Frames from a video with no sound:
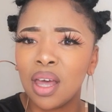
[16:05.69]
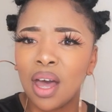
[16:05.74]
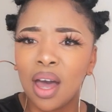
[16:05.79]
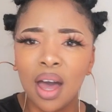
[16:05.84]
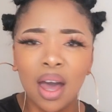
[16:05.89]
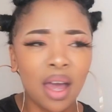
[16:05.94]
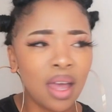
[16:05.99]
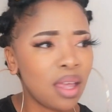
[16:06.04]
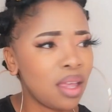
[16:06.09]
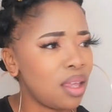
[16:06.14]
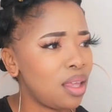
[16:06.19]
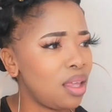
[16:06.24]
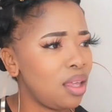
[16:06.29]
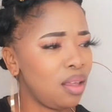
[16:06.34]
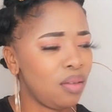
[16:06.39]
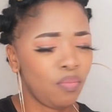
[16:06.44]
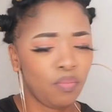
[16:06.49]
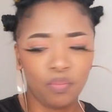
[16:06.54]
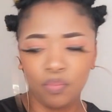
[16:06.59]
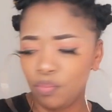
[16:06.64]
Like,
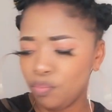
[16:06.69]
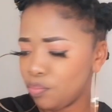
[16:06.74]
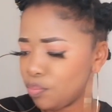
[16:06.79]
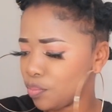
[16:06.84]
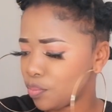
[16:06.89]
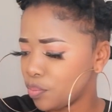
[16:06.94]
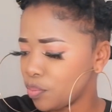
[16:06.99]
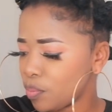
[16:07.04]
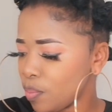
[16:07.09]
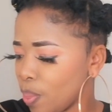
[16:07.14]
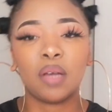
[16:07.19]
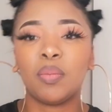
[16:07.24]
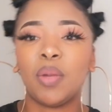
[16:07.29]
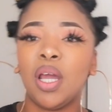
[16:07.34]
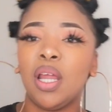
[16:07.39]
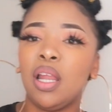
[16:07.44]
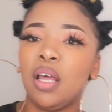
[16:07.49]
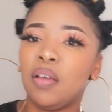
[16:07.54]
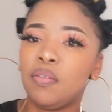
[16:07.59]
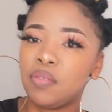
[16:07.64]
my
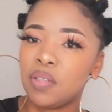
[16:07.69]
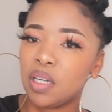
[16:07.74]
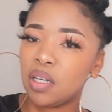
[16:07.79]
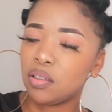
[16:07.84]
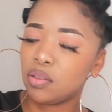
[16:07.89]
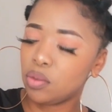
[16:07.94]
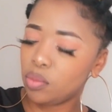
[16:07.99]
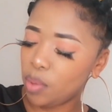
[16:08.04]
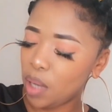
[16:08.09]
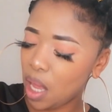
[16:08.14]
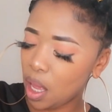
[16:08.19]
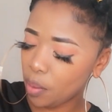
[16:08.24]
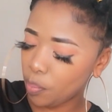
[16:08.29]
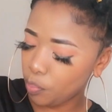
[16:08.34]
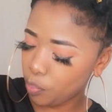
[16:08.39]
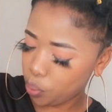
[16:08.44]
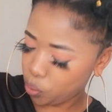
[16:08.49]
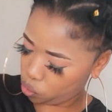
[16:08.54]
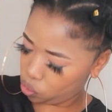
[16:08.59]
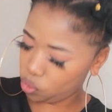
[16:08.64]
life started to be
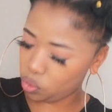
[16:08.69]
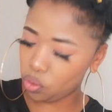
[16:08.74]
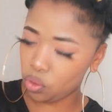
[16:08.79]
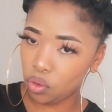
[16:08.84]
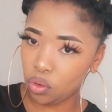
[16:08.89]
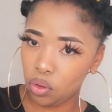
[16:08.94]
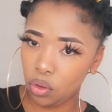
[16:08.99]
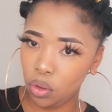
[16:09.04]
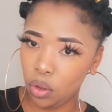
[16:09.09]
like, psh.